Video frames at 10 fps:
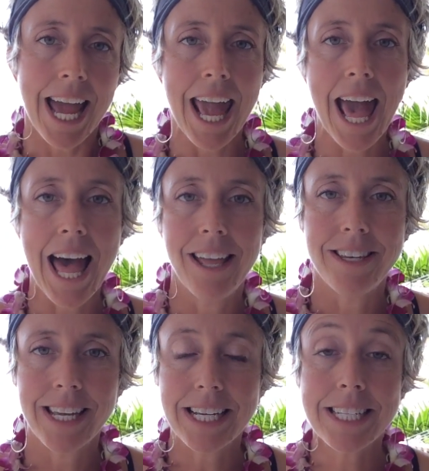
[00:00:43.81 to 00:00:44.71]

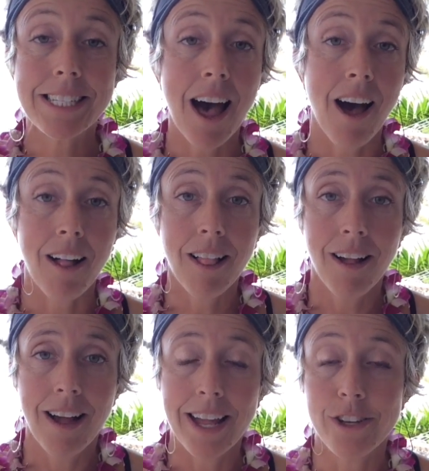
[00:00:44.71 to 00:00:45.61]
and excel
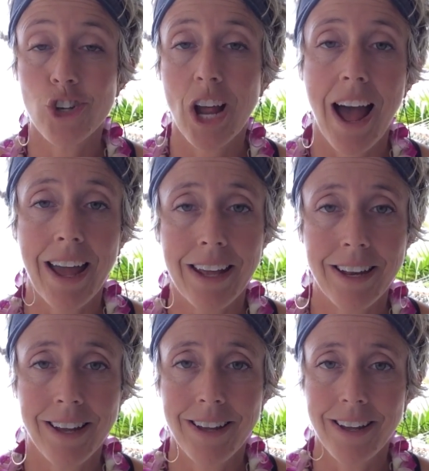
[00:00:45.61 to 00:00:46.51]
and shine
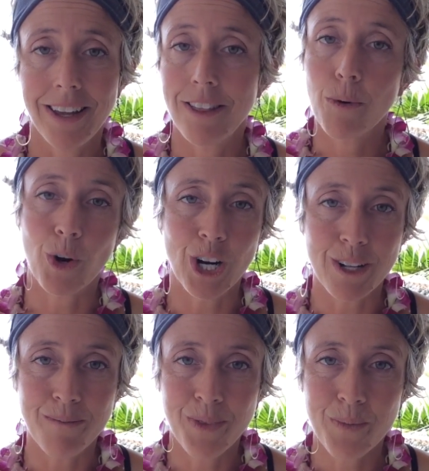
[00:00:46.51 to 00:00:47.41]
in the
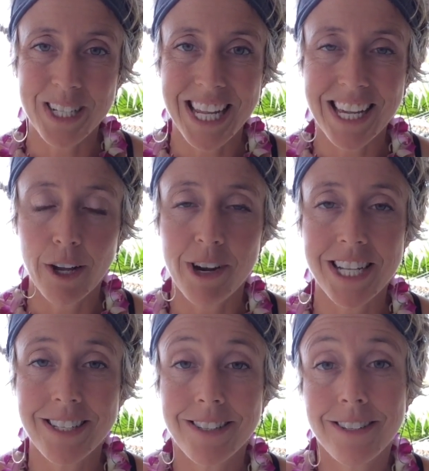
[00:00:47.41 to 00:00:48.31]
world while taking
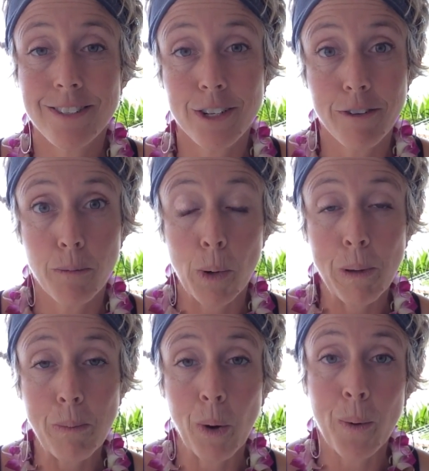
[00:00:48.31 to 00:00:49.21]
risks, serving more
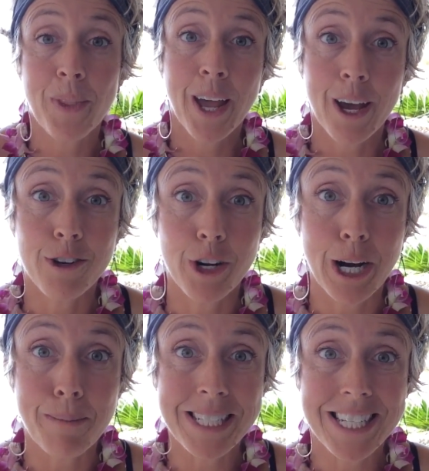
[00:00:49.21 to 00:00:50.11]
people, and growing
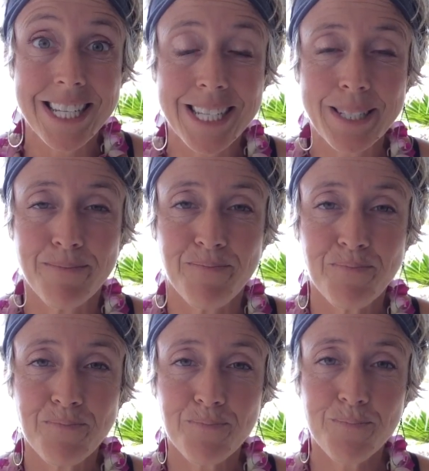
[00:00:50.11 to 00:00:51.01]
our businesses.
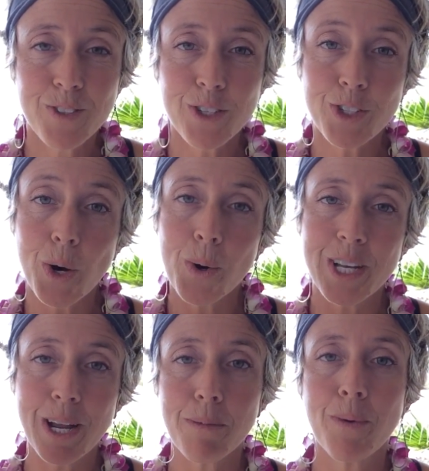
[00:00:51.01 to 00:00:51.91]
So,
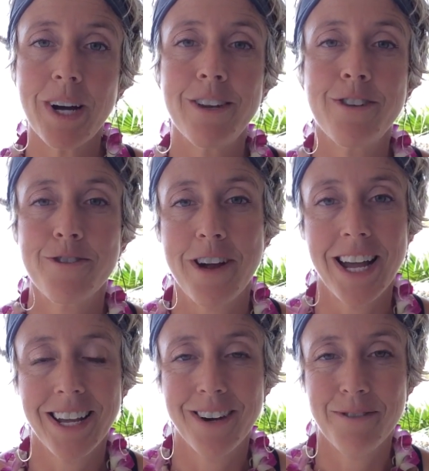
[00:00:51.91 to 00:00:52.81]
number one
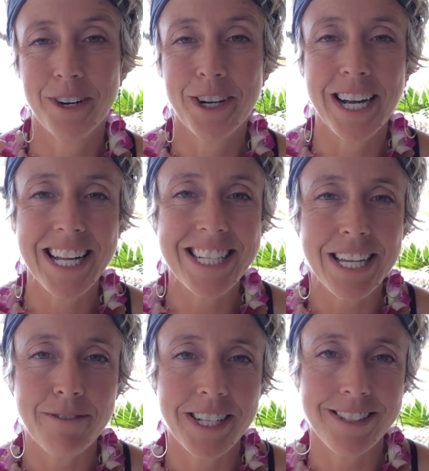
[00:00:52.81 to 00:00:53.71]
trick for creating
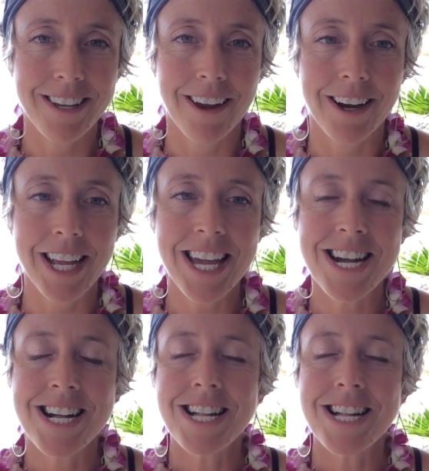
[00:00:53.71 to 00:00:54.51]
safety and security